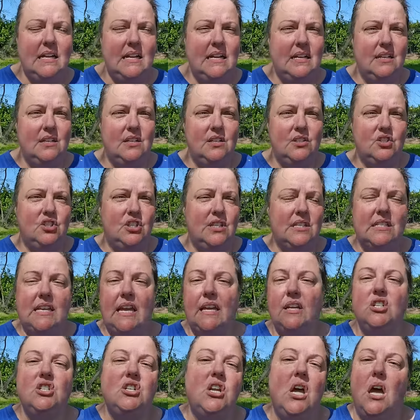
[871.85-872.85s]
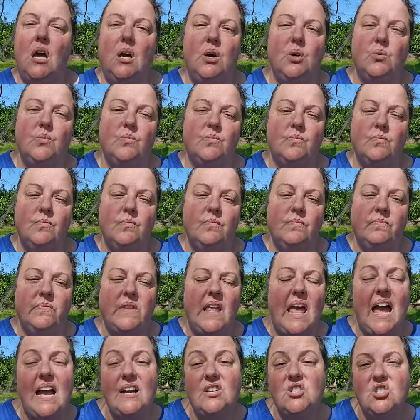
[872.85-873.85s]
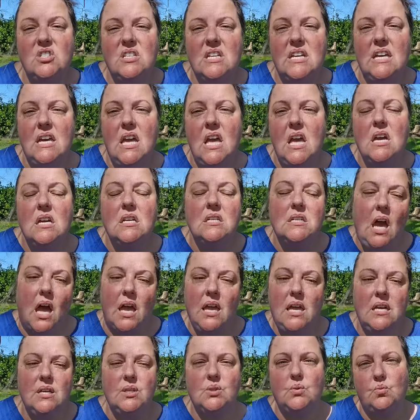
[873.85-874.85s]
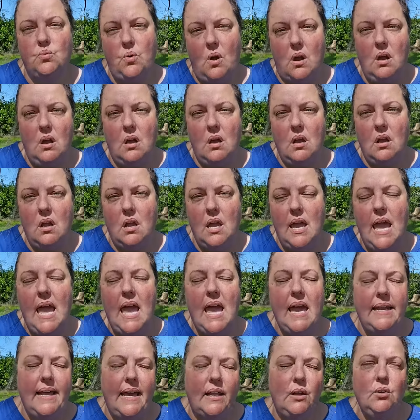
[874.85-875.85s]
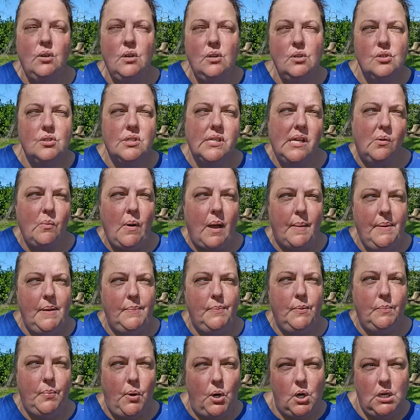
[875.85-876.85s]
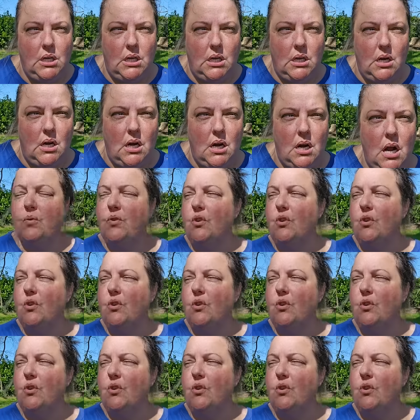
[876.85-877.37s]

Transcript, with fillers: And she's like, no, Actually, Gaia is wrong, and I don't understand why people park here.